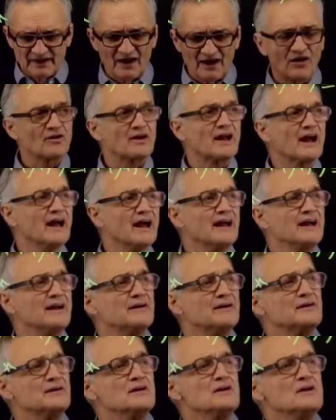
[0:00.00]
Okay,
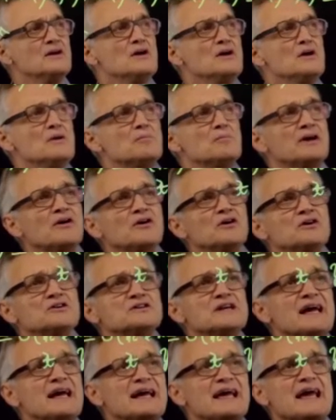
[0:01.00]
because
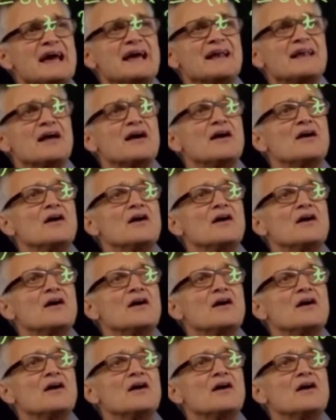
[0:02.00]
again,